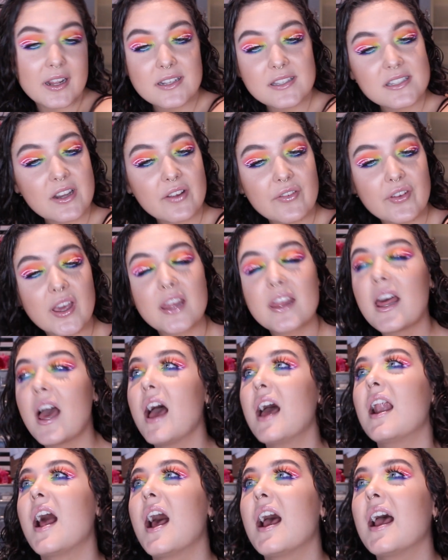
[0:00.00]
and stuff like
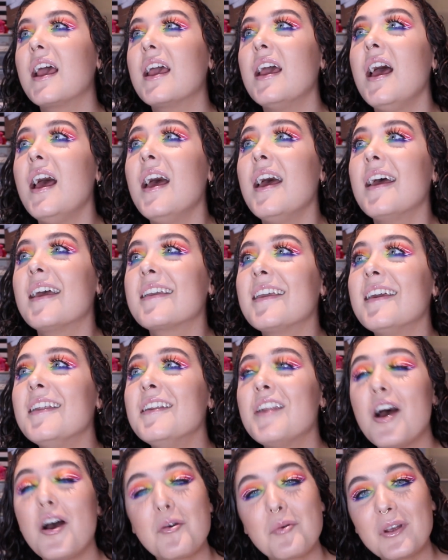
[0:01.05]
that. I
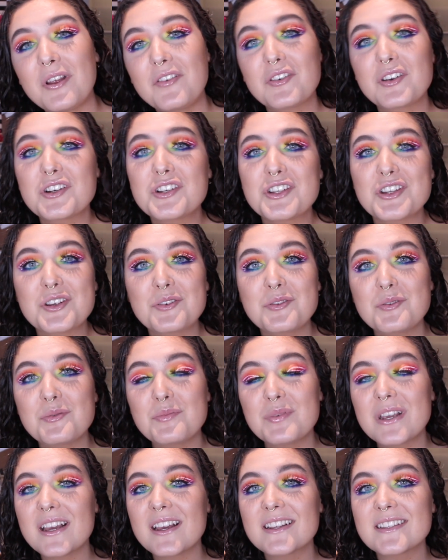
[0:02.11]
cannot wait for
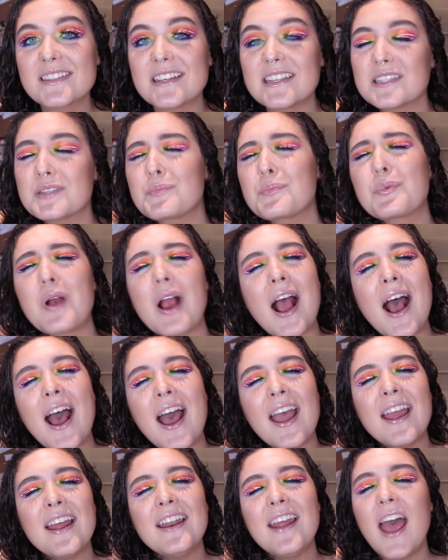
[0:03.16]
June because it's
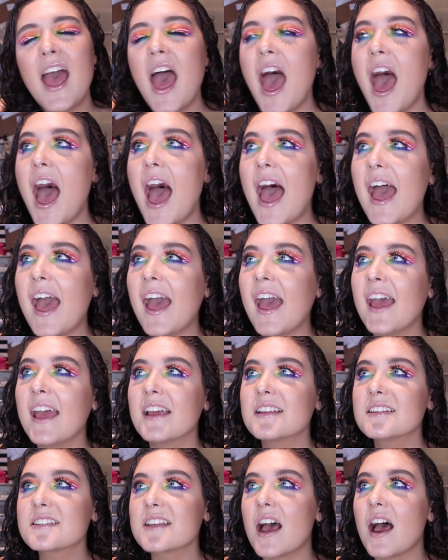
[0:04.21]
Pride
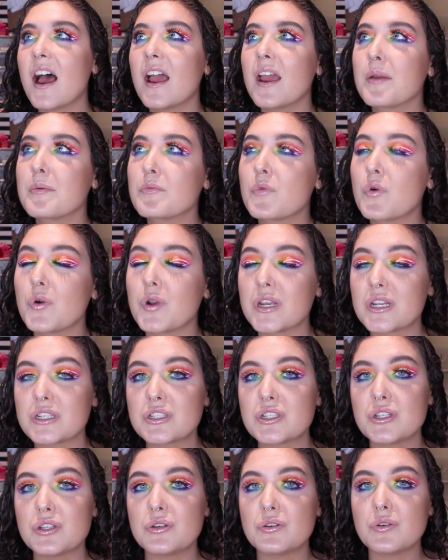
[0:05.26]
and I'm going
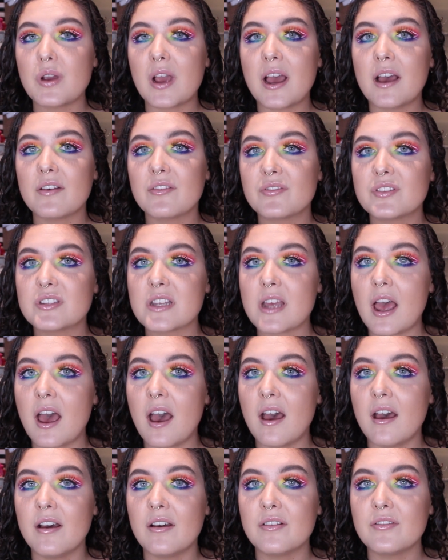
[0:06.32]
to
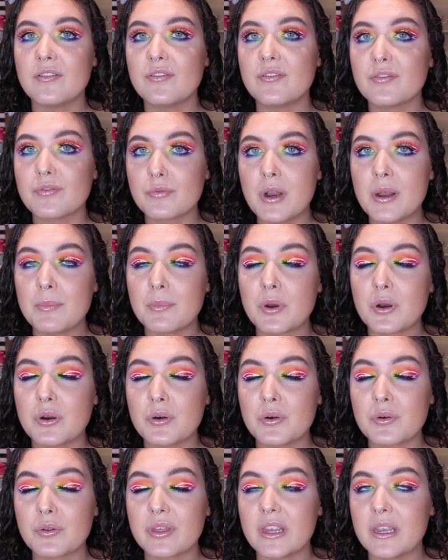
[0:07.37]
have
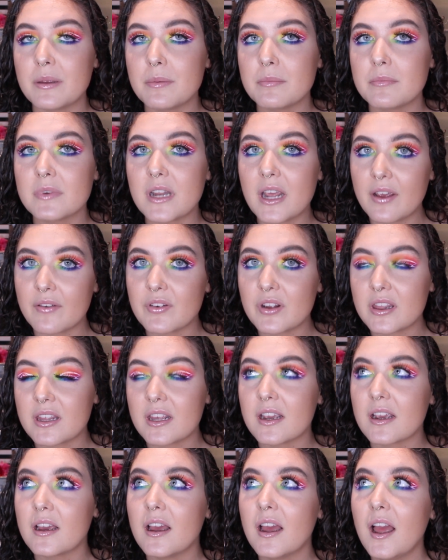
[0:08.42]
rainbow themed
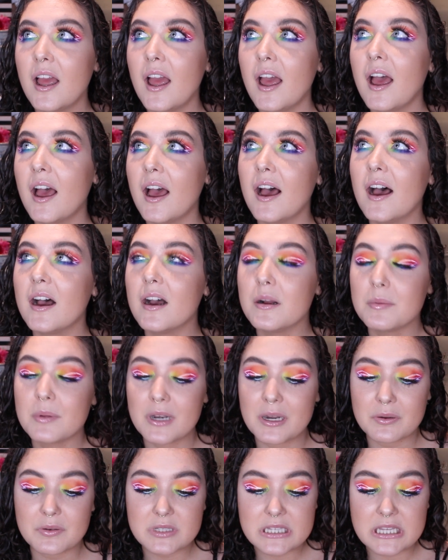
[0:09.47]
everything.
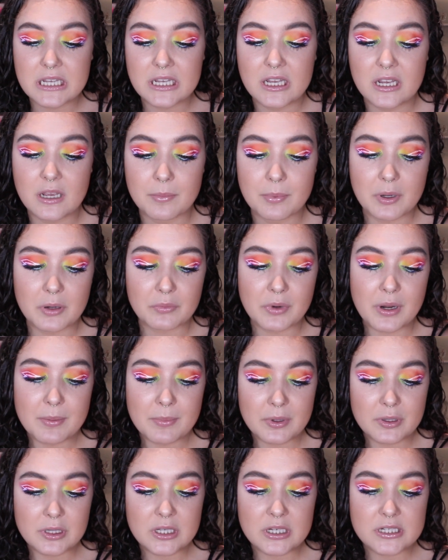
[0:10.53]
And I was thinking about
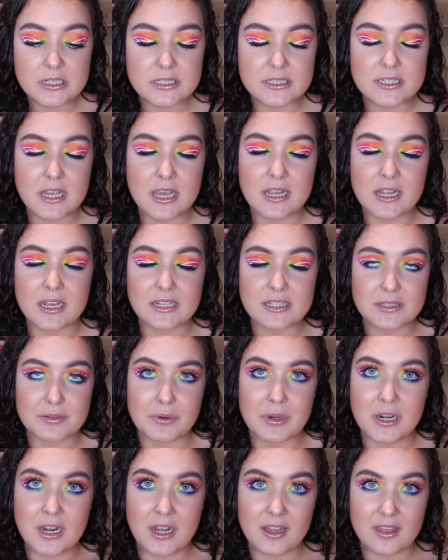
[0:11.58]
rainbow looks, and that's
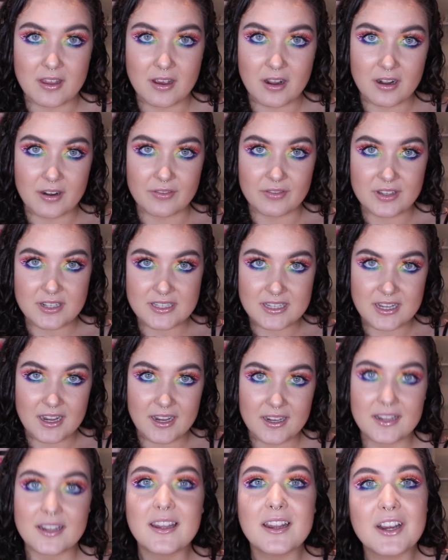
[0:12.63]
when I thought of this
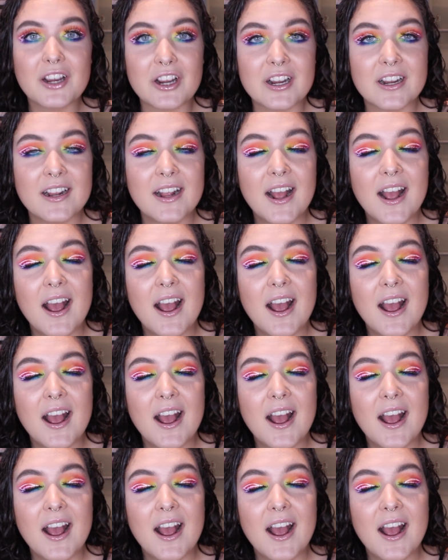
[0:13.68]
guy here.